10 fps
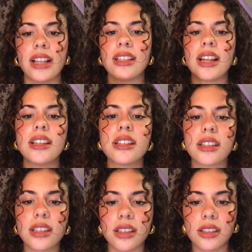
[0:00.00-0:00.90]

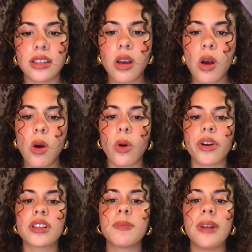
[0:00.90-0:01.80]
sentences or
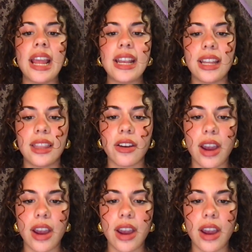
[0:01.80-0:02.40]
explaining their